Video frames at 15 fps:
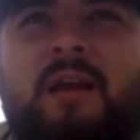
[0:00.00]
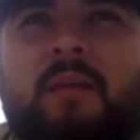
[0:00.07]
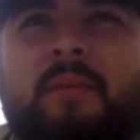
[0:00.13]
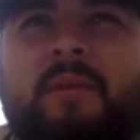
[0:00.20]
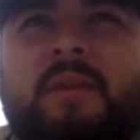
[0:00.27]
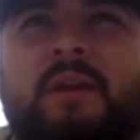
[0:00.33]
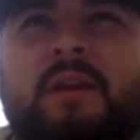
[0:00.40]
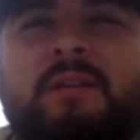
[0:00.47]
I
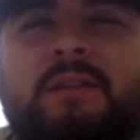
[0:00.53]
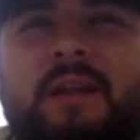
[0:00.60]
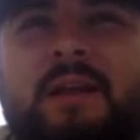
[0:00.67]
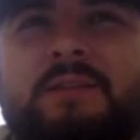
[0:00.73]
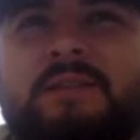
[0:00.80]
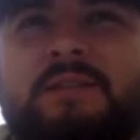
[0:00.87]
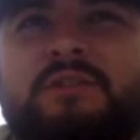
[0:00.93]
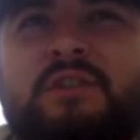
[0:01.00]
mean, the good thing
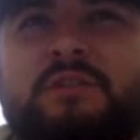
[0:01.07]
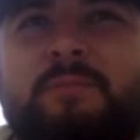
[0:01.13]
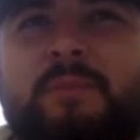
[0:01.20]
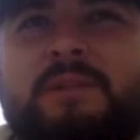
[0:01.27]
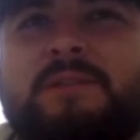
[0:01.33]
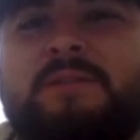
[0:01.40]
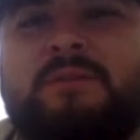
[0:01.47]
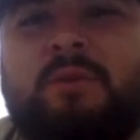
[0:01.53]
is it's just
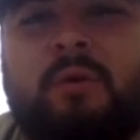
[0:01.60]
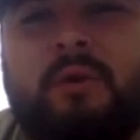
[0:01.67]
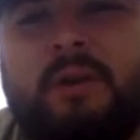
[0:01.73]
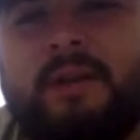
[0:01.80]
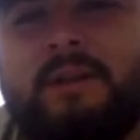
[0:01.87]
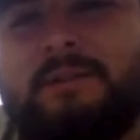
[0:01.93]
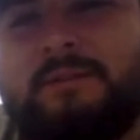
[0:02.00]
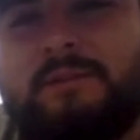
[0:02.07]
been
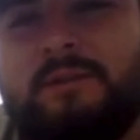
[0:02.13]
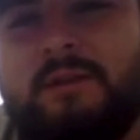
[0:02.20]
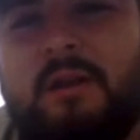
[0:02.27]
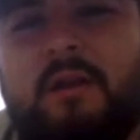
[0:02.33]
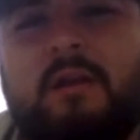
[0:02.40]
soreness,